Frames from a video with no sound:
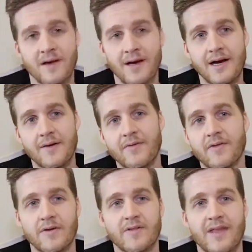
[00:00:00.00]

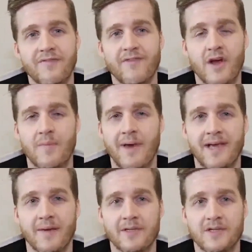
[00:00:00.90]
That video may
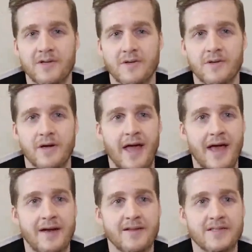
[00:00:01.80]
come into
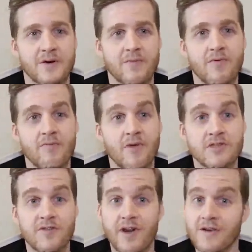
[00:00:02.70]
handy. So
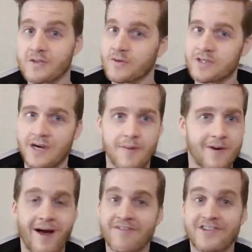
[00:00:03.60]
those are the videos all to come.
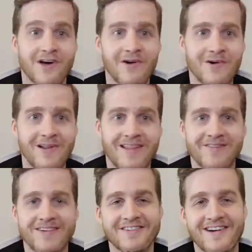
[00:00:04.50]
I've shot all of
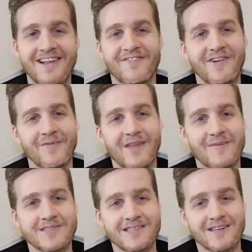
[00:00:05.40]
them. I've already filmed
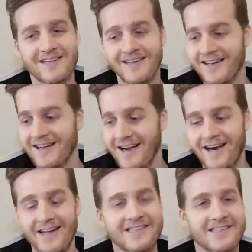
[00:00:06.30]
them. So
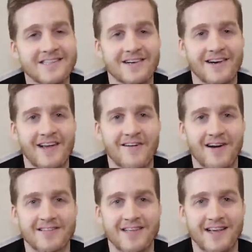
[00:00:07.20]
I just got to get
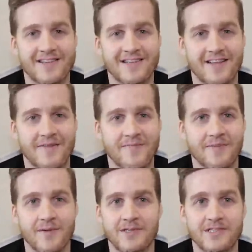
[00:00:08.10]
around to editing them,
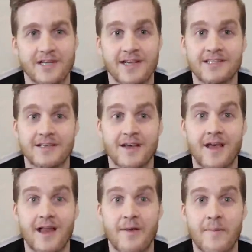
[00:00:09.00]
which takes
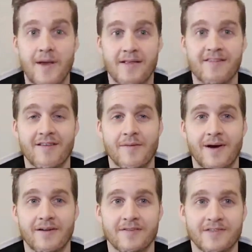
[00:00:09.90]
an immense
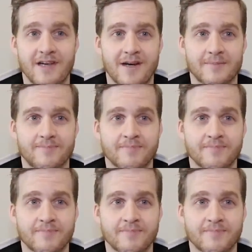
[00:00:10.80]
amount of time.